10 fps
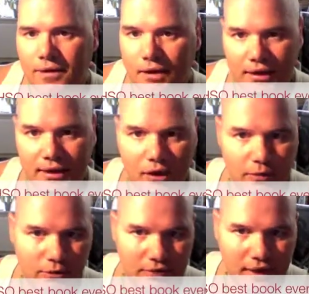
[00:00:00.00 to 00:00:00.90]
If you have an
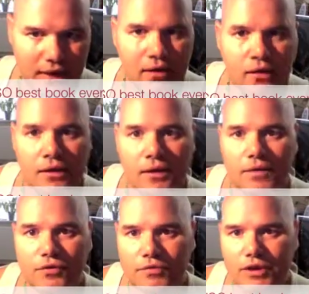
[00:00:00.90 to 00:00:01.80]
issue with diet and
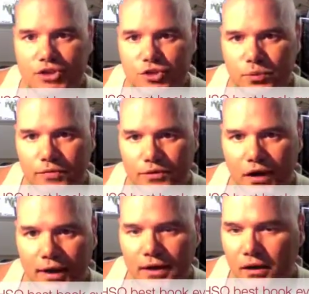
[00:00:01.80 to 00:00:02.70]
lifestyle, which
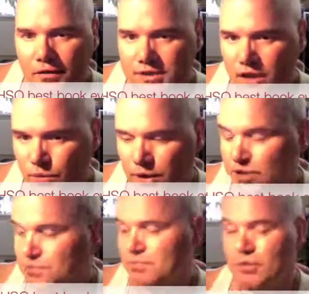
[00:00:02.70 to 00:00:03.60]
a lot of people
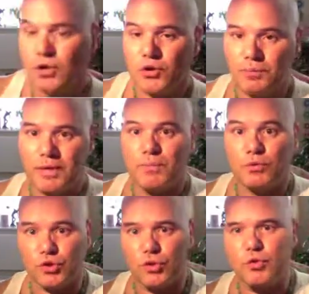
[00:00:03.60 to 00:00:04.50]
do because there's
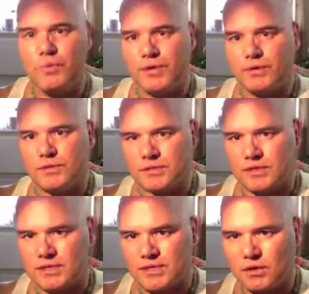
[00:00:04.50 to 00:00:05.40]
lots of
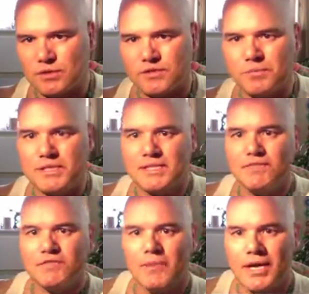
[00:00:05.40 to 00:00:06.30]
misinformation in the
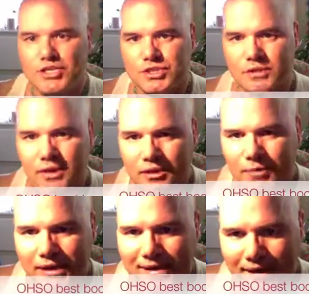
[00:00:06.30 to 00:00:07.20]
media, 1
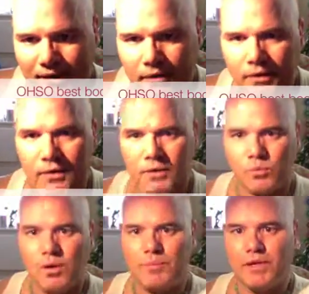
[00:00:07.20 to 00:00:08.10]
minute in the Sun
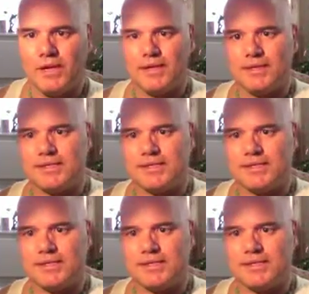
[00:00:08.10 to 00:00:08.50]
or the